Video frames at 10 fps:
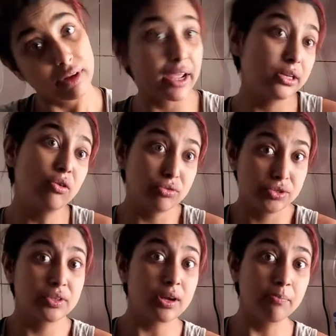it goes
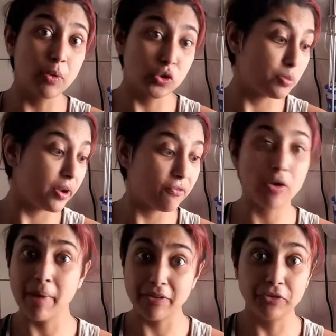to the compost bin
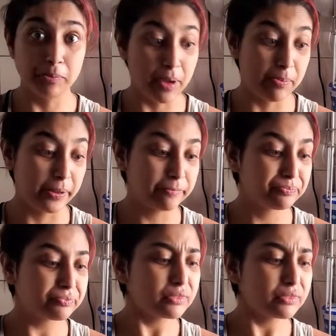for mindful people.